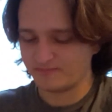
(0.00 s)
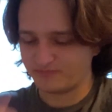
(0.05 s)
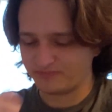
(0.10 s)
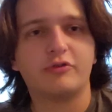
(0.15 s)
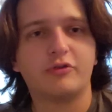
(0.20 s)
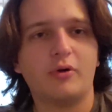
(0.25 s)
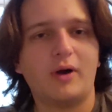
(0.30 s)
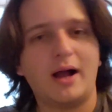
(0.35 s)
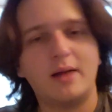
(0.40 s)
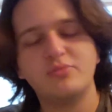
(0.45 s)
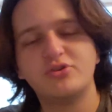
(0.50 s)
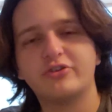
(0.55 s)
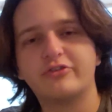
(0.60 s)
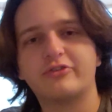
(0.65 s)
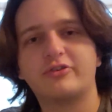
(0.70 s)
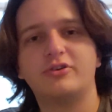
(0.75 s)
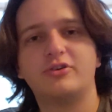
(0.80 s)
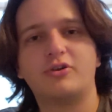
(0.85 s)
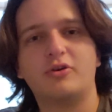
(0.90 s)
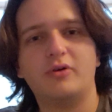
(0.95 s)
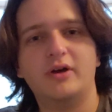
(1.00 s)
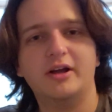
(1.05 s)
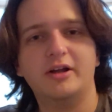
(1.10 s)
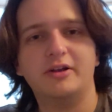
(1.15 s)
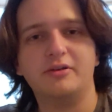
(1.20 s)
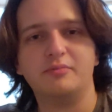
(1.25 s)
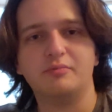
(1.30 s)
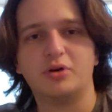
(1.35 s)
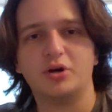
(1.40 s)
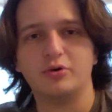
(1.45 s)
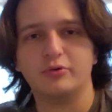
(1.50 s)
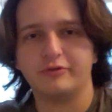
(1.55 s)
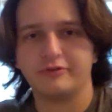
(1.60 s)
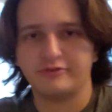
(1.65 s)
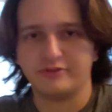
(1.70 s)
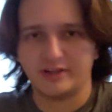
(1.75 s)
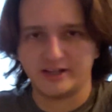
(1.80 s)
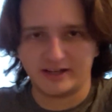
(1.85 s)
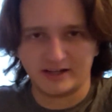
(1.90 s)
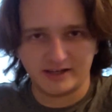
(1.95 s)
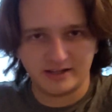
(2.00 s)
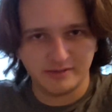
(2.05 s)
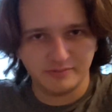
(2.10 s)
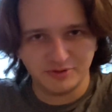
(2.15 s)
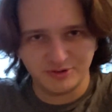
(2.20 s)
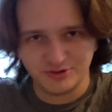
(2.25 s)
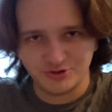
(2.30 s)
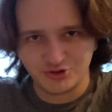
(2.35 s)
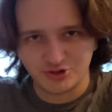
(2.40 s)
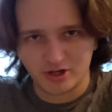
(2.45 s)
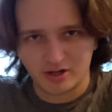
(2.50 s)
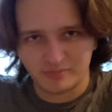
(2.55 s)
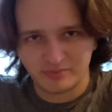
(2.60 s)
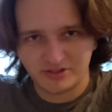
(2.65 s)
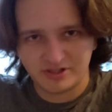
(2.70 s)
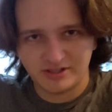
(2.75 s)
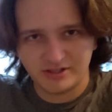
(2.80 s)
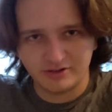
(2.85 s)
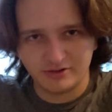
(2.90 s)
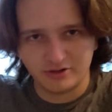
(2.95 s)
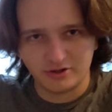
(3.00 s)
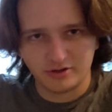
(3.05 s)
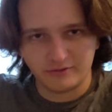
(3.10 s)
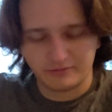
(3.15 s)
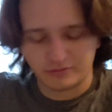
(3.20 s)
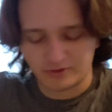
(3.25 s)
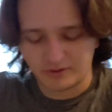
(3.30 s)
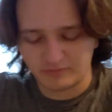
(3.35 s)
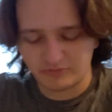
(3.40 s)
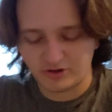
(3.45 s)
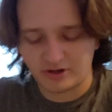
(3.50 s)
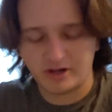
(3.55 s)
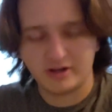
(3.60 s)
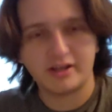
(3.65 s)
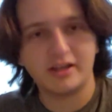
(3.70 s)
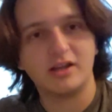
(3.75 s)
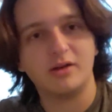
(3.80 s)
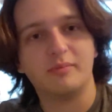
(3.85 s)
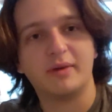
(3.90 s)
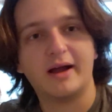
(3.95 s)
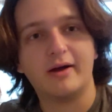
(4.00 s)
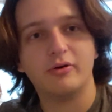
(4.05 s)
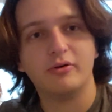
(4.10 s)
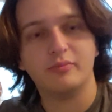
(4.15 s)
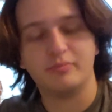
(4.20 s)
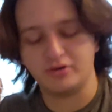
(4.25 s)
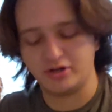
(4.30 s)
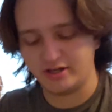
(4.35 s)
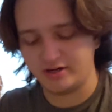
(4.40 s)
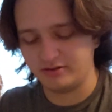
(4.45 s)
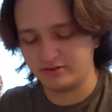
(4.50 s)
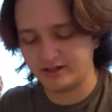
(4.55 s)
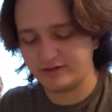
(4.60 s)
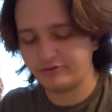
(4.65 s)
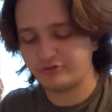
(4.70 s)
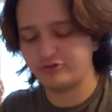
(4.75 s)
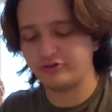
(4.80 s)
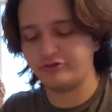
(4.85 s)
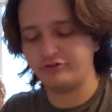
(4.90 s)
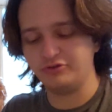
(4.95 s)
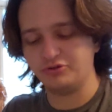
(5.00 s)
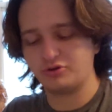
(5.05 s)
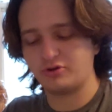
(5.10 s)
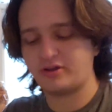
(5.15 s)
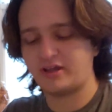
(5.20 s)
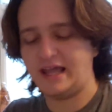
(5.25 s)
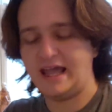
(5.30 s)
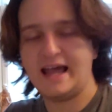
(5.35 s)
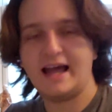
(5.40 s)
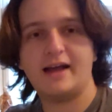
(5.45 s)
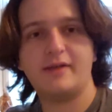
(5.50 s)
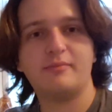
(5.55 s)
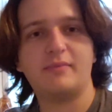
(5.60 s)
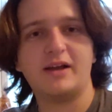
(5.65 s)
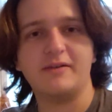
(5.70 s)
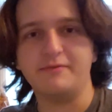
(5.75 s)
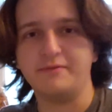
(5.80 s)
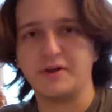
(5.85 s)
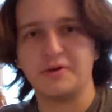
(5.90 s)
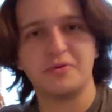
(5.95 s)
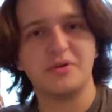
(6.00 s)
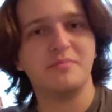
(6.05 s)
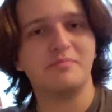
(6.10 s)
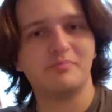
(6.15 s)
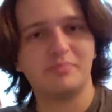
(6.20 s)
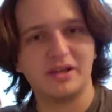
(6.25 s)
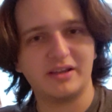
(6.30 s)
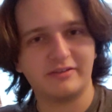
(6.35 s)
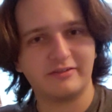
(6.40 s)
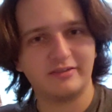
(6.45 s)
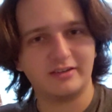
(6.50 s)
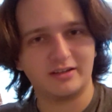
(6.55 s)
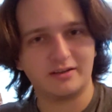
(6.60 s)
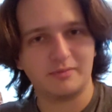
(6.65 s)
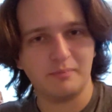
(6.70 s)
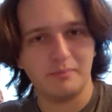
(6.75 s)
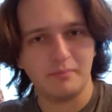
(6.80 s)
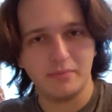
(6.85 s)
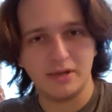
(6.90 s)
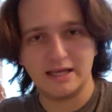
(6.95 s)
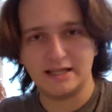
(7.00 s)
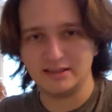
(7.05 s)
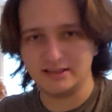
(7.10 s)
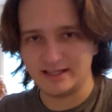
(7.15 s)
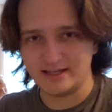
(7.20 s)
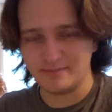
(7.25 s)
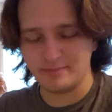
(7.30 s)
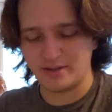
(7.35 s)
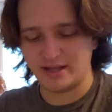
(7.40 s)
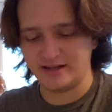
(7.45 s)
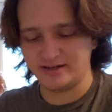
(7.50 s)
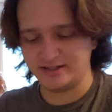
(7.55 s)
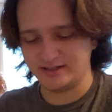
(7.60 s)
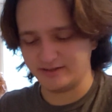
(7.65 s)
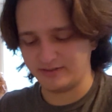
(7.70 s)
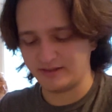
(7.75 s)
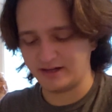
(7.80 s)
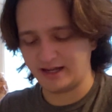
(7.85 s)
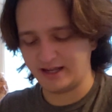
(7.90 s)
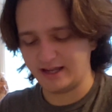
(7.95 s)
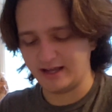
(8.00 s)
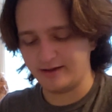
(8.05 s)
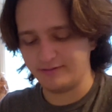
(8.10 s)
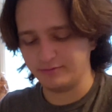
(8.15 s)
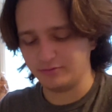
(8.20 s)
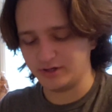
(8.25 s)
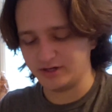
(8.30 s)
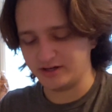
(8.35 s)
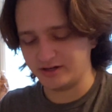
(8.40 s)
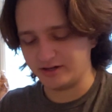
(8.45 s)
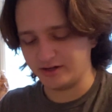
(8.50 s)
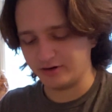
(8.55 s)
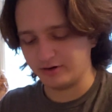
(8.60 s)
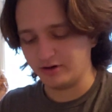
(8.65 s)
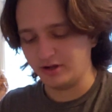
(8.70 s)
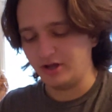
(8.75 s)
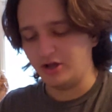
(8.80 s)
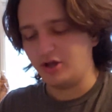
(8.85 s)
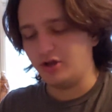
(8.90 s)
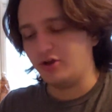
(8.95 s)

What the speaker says: So I'm just going to go ahead and post like an image up here of what I'm talking about, but let's just look at my very basic melee bandit that I have written here.